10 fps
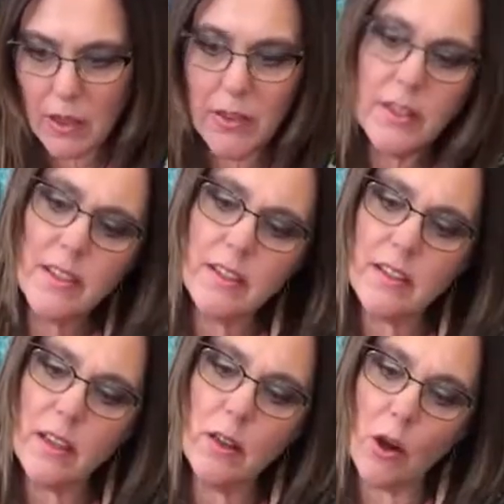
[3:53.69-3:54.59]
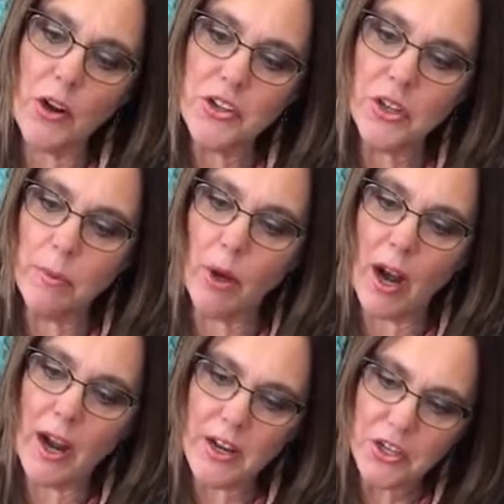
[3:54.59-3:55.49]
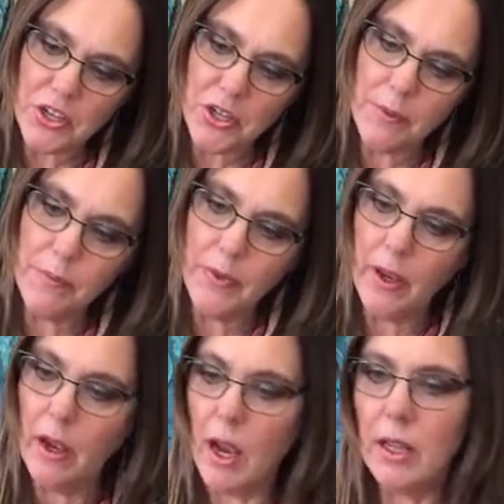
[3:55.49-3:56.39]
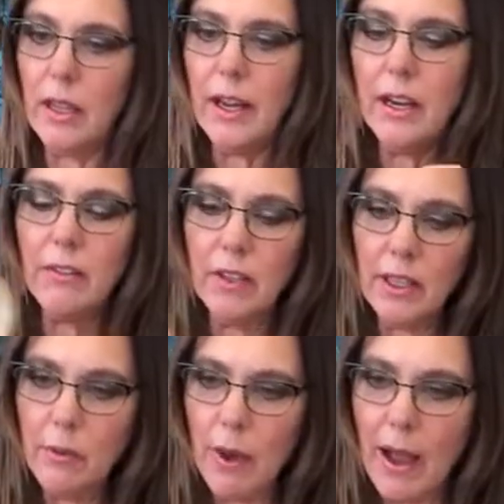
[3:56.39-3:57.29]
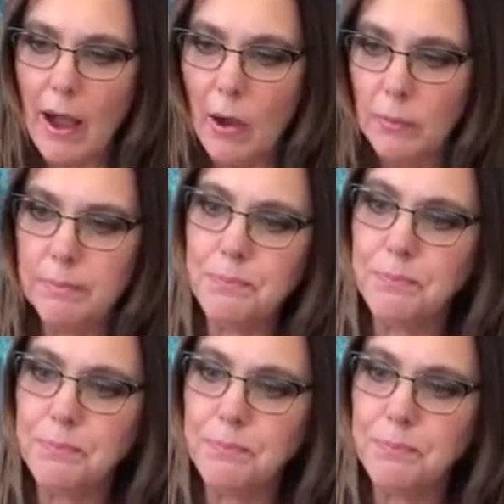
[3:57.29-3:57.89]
This is the larger brush. I like it really well.